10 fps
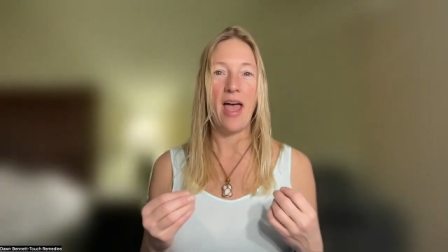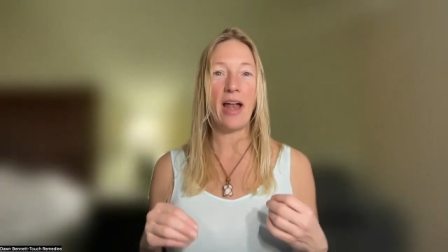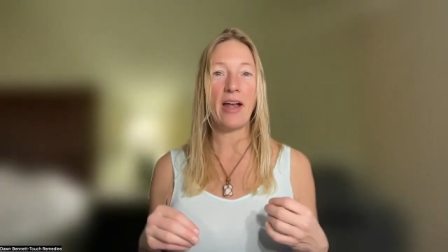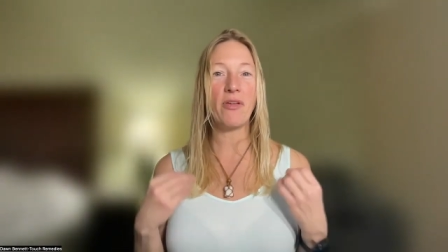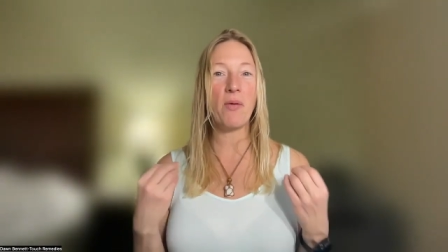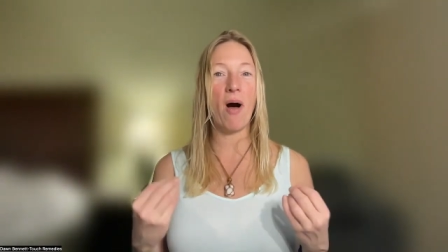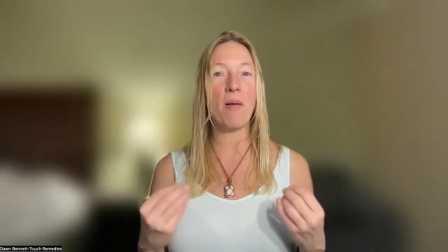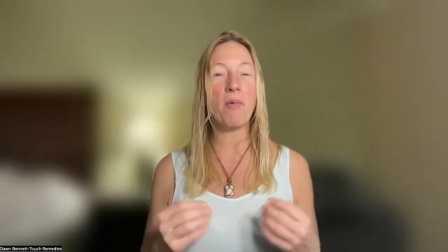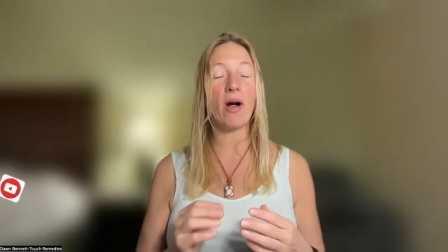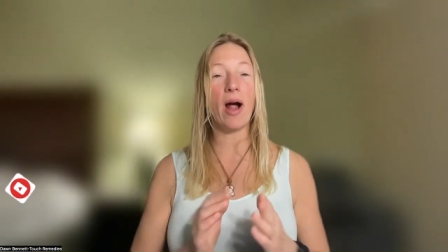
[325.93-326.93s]
And if you
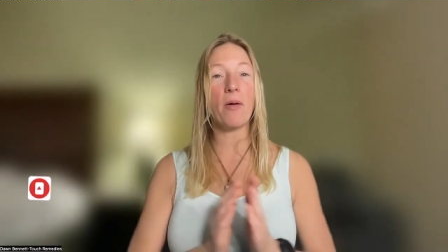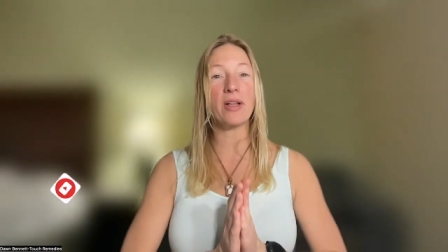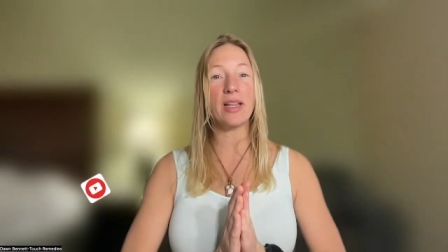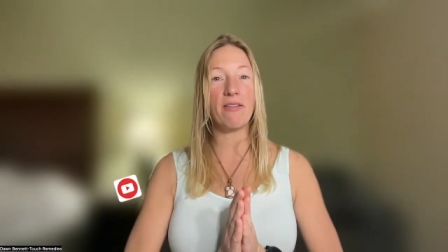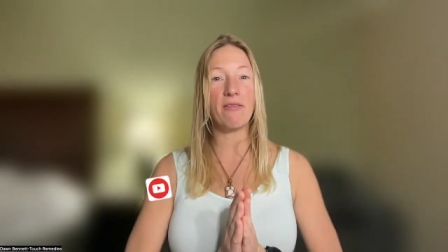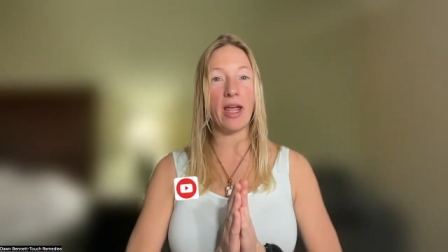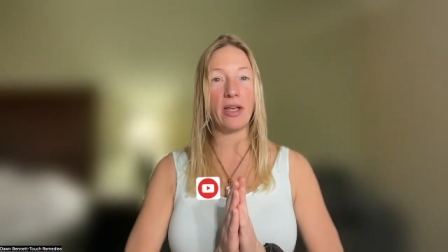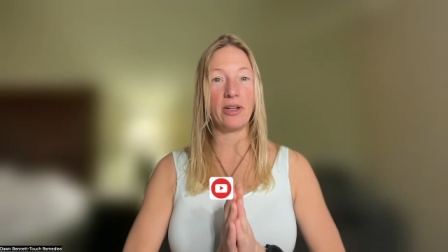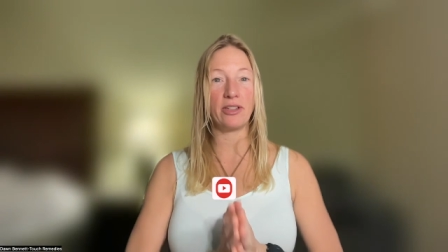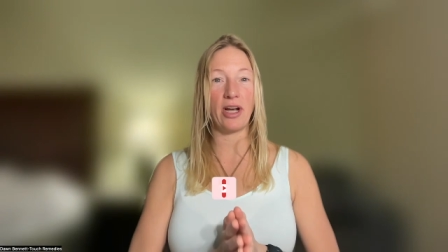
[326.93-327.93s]
want more, I really invite
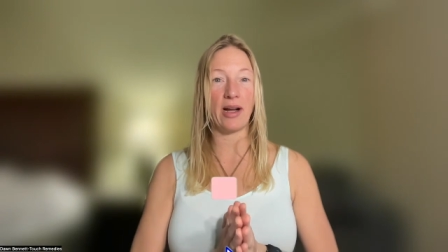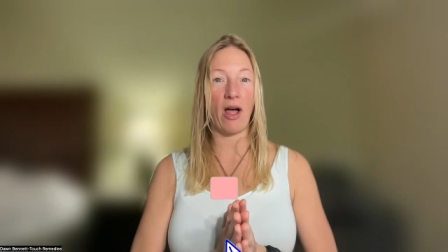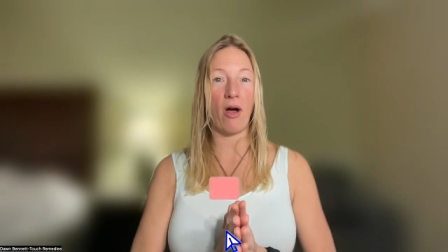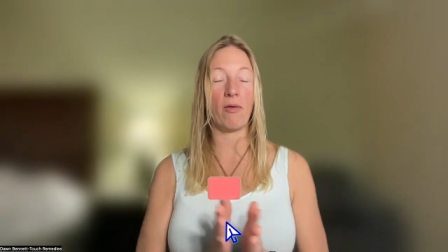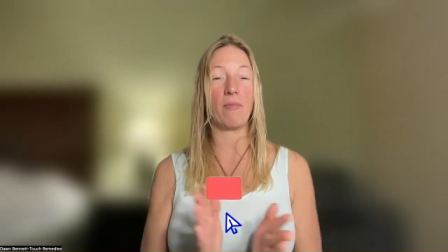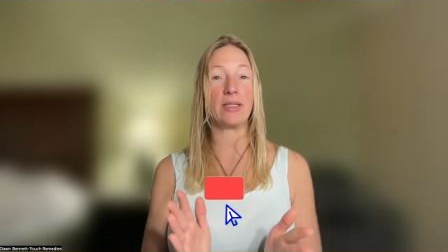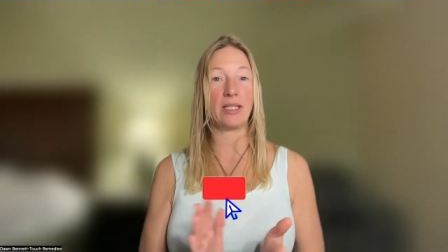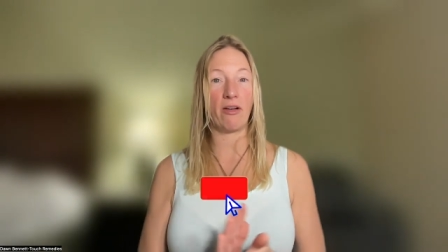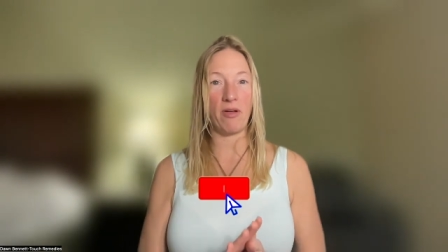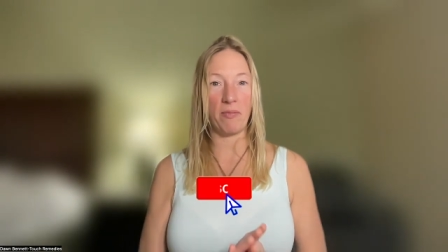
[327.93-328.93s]
you to check out my
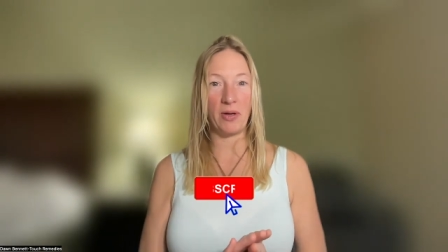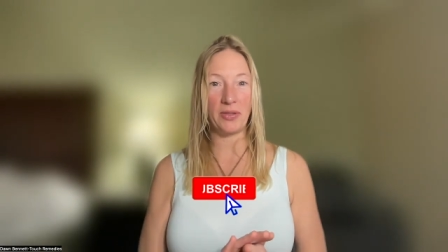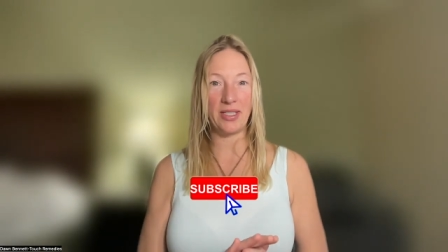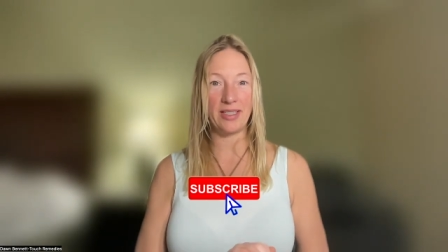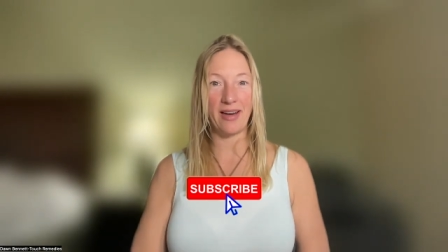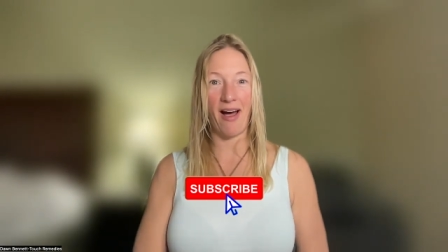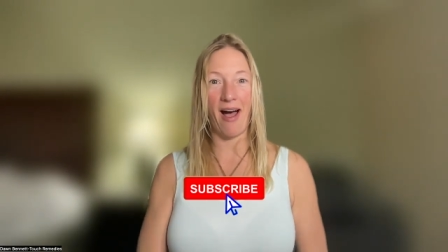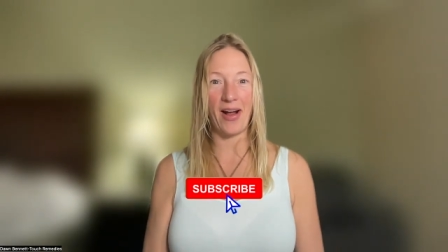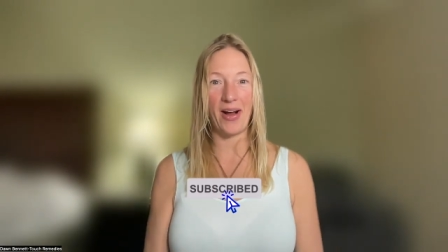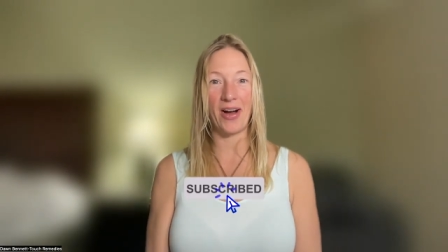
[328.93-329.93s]
self hypnosis and
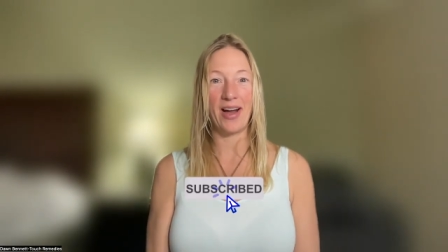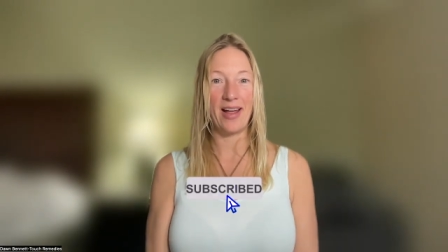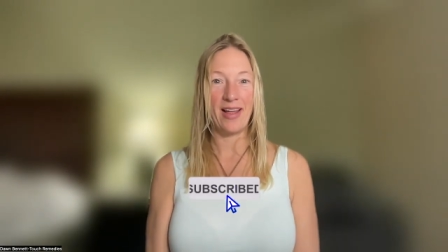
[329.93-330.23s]
higher